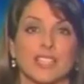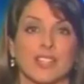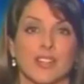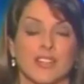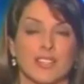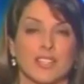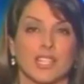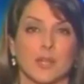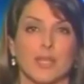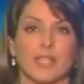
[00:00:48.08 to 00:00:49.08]
deal. This is
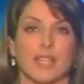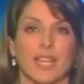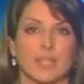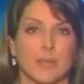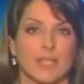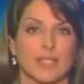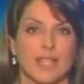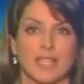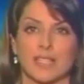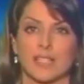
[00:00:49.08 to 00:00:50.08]
going to be the next best
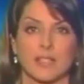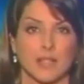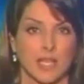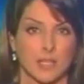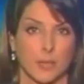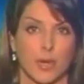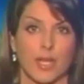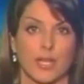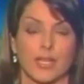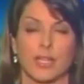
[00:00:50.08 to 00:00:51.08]
thing since sliced
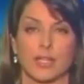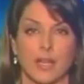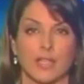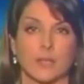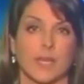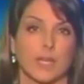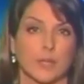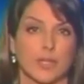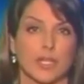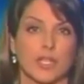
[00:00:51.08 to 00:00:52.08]
bread and cosmetic
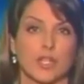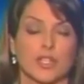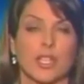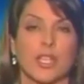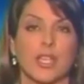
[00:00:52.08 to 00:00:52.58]
procedures.